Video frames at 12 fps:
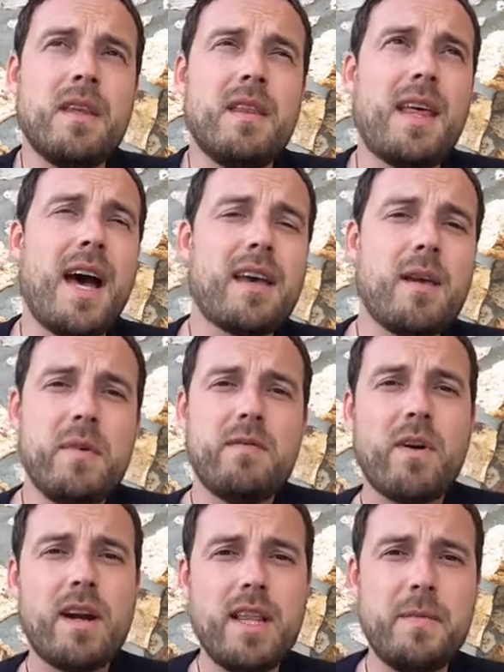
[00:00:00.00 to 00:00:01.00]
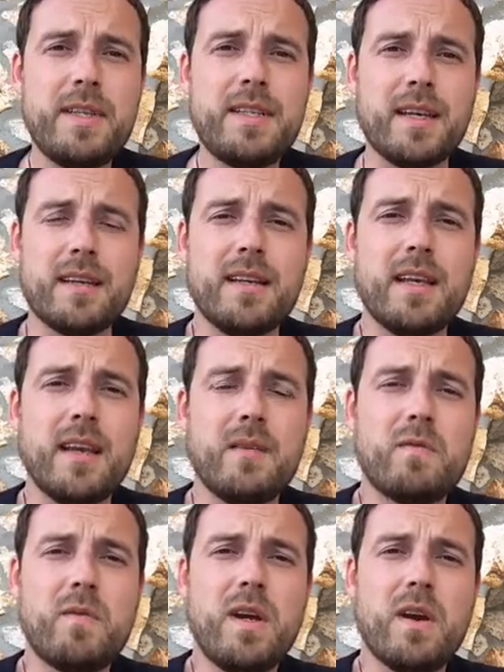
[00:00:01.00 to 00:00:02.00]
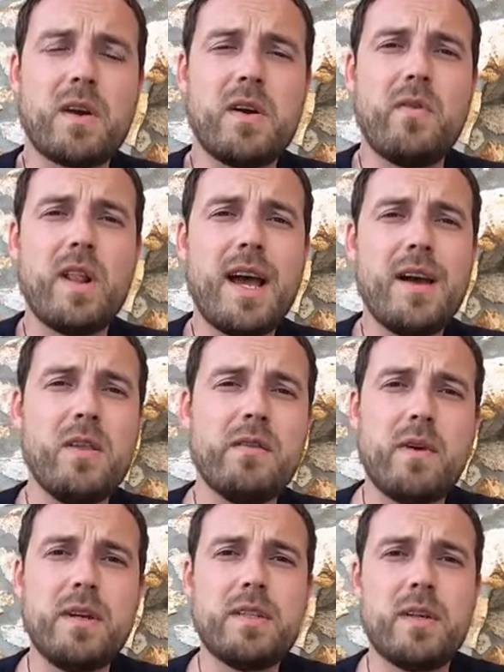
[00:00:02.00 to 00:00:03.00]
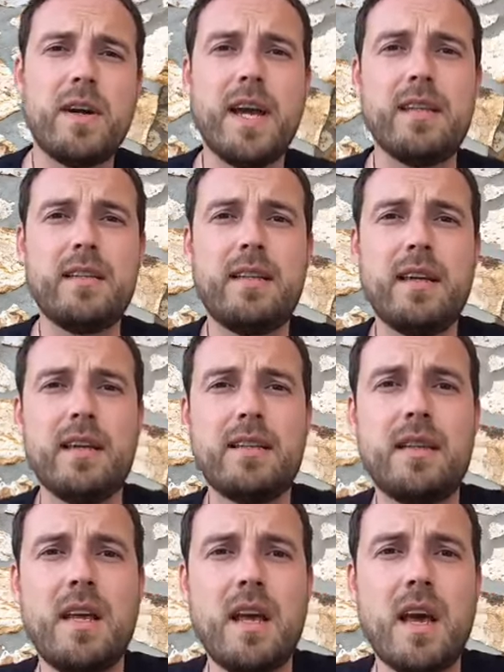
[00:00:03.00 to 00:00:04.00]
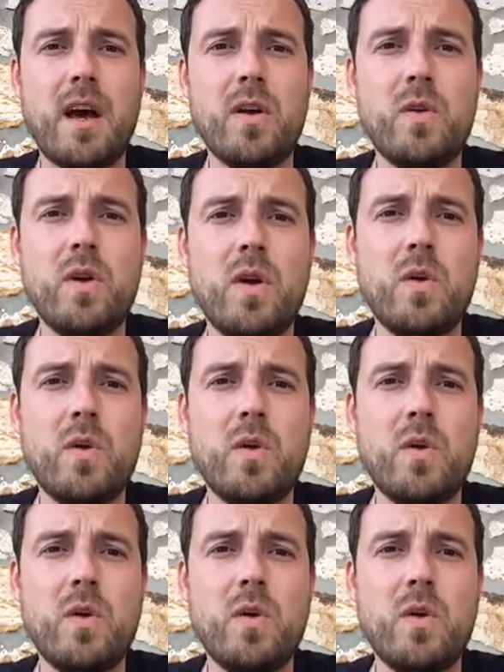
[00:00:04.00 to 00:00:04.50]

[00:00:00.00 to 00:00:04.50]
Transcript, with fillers: That can be very limiting if we are going to rely on the voice in our head to tell us how